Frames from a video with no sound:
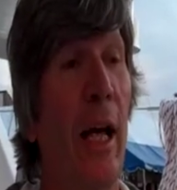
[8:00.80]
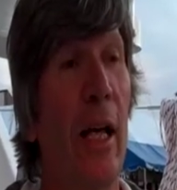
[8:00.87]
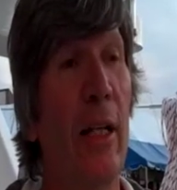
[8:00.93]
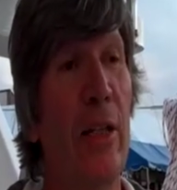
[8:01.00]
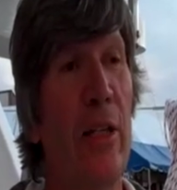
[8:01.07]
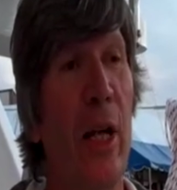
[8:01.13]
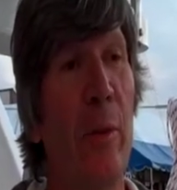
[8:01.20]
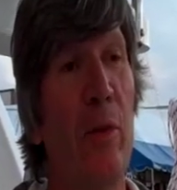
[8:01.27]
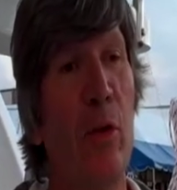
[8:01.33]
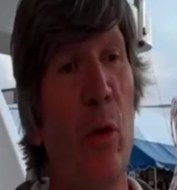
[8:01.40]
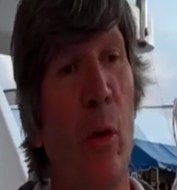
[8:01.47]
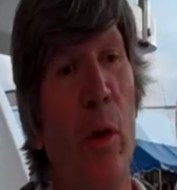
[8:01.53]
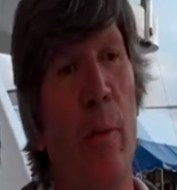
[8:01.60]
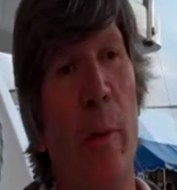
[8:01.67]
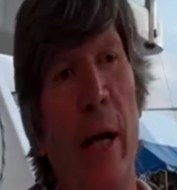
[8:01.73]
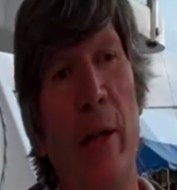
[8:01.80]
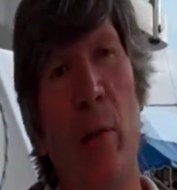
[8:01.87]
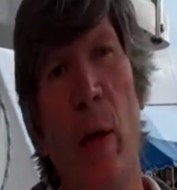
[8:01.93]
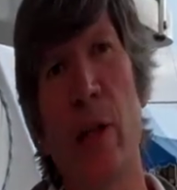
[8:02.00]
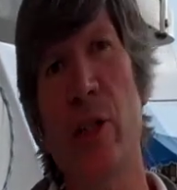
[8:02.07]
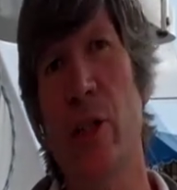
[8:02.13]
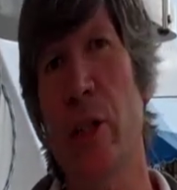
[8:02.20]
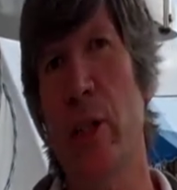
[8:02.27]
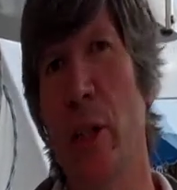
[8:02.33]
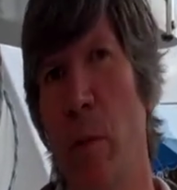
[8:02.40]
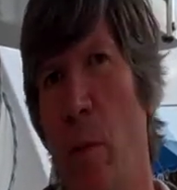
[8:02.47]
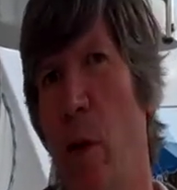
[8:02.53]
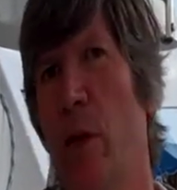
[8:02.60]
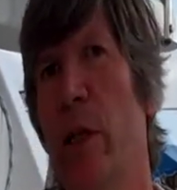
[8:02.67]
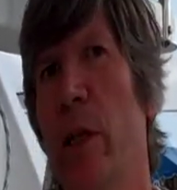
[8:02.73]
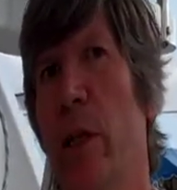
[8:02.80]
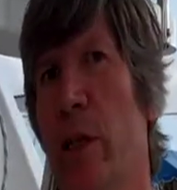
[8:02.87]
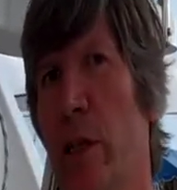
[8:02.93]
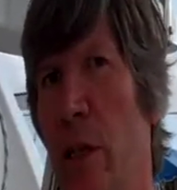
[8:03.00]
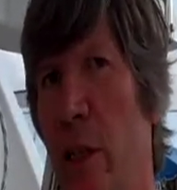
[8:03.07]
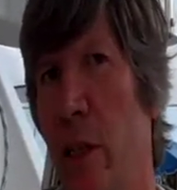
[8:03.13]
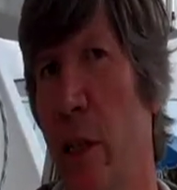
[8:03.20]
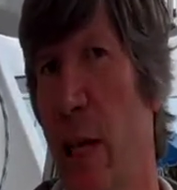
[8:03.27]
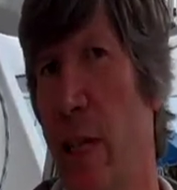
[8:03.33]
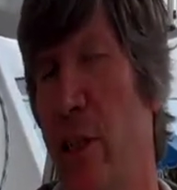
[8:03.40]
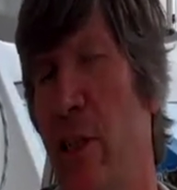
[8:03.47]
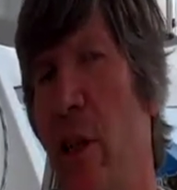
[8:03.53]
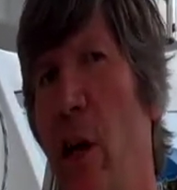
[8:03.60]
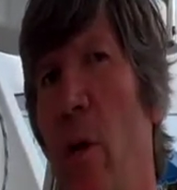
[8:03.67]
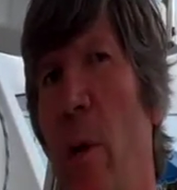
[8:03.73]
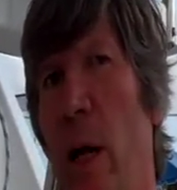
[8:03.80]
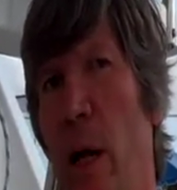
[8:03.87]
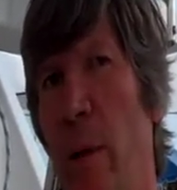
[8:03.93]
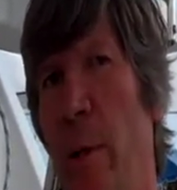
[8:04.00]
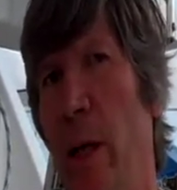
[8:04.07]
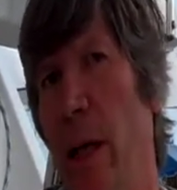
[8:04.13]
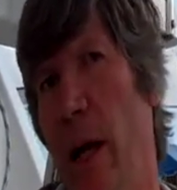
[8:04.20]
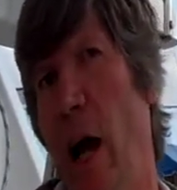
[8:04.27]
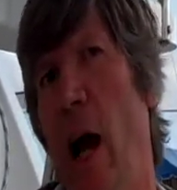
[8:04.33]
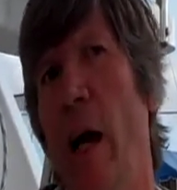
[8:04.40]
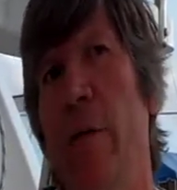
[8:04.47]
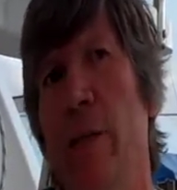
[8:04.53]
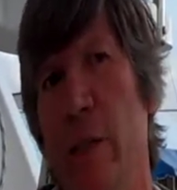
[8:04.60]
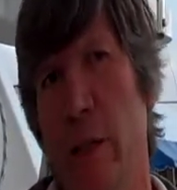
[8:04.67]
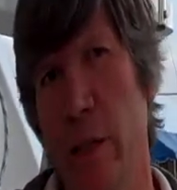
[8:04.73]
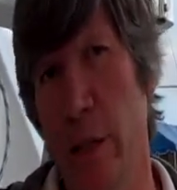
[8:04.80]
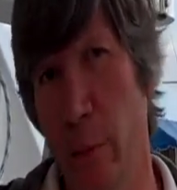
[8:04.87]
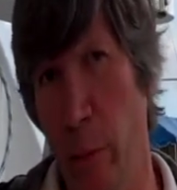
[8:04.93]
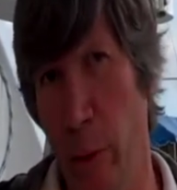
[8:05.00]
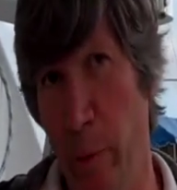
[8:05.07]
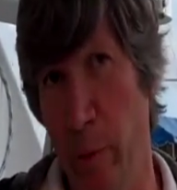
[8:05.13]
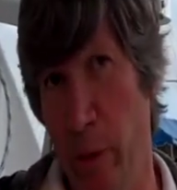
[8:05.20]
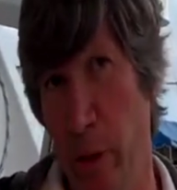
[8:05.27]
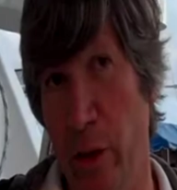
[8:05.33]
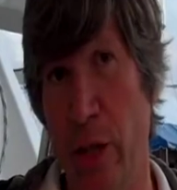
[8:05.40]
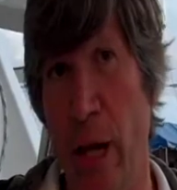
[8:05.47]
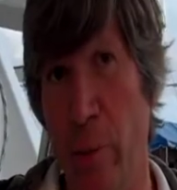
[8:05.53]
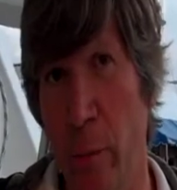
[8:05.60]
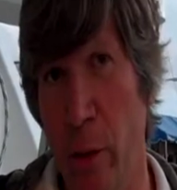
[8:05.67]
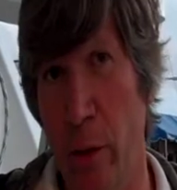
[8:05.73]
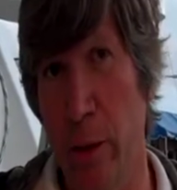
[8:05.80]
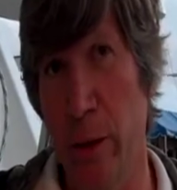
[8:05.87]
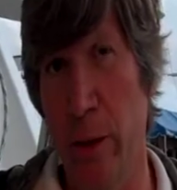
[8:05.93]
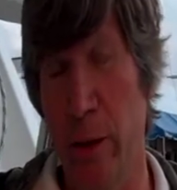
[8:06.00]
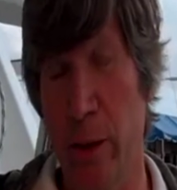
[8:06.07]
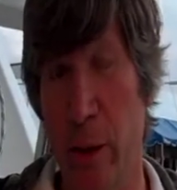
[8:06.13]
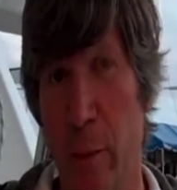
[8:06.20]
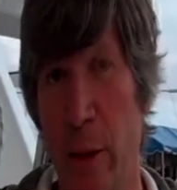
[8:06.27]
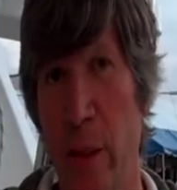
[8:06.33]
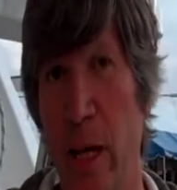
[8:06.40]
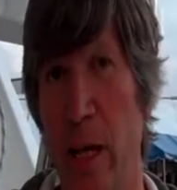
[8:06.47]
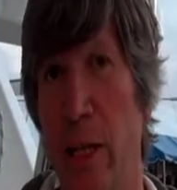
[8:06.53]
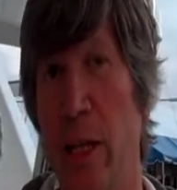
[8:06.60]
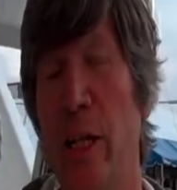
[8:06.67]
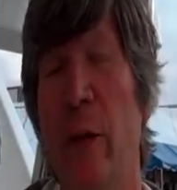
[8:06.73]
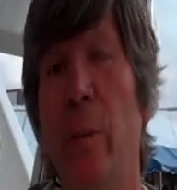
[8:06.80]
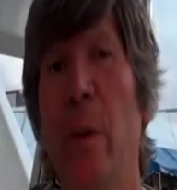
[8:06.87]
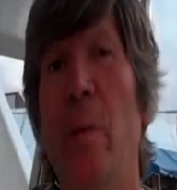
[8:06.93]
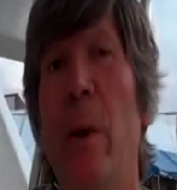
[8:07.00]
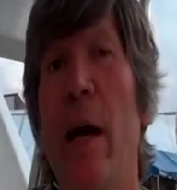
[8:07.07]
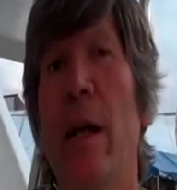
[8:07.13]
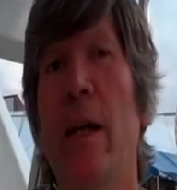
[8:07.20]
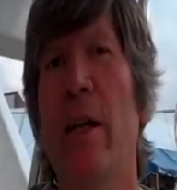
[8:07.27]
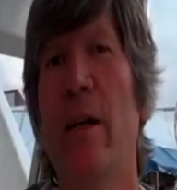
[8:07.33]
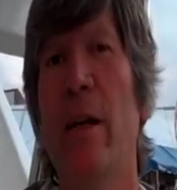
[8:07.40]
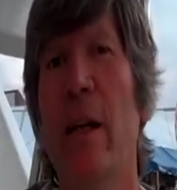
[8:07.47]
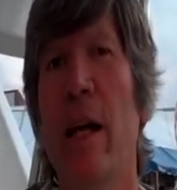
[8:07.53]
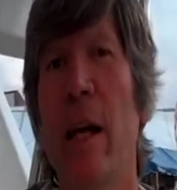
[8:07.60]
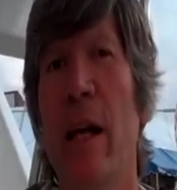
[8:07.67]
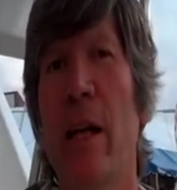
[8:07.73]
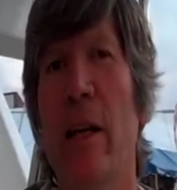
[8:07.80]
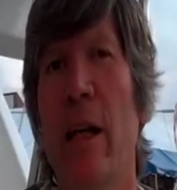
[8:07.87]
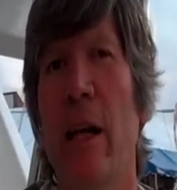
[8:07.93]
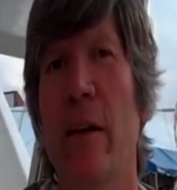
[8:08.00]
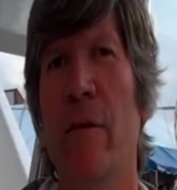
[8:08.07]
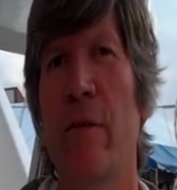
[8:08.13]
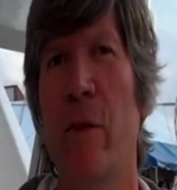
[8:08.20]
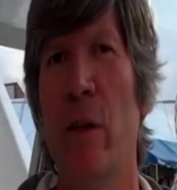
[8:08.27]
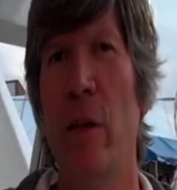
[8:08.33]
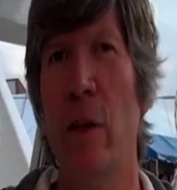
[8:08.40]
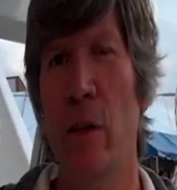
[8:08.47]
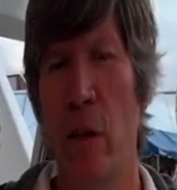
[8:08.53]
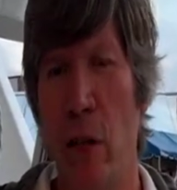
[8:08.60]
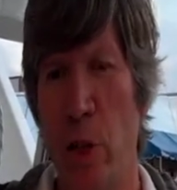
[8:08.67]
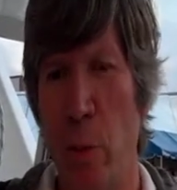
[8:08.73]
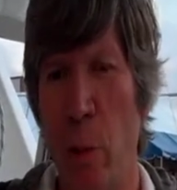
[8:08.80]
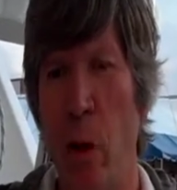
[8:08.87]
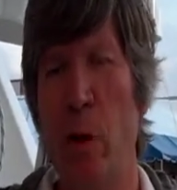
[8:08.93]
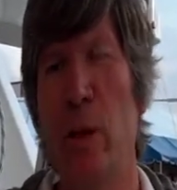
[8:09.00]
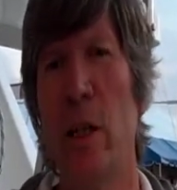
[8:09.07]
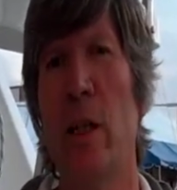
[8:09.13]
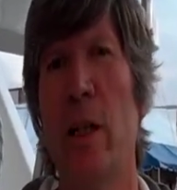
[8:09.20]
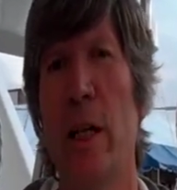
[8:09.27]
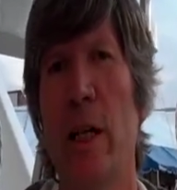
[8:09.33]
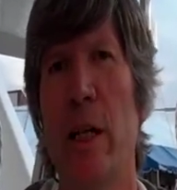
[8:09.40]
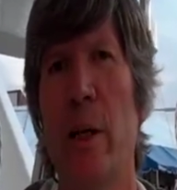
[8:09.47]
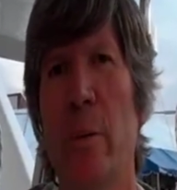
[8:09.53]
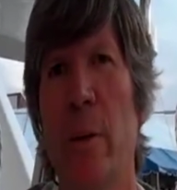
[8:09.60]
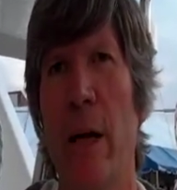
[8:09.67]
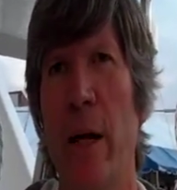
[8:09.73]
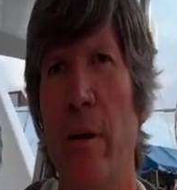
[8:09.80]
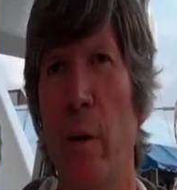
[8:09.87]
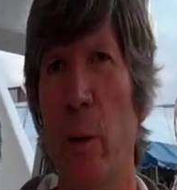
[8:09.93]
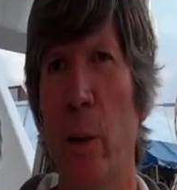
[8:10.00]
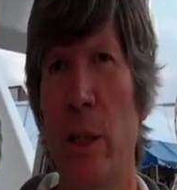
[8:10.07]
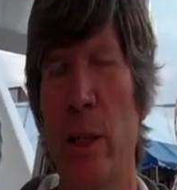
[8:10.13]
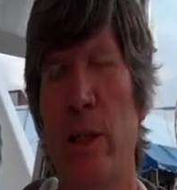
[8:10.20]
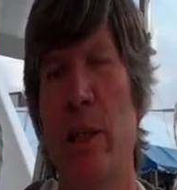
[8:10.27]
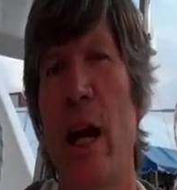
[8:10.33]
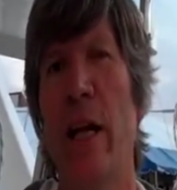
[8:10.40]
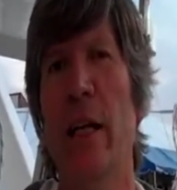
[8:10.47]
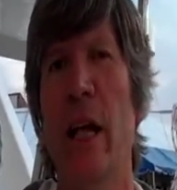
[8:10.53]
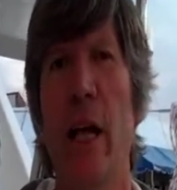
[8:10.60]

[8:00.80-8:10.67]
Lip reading: some sort of migration to multi-hulls in the next go-around. I mean, obviously we've designed multi-hulls. I mean, nothing could be better than for the smoke to clear, but everyone decide,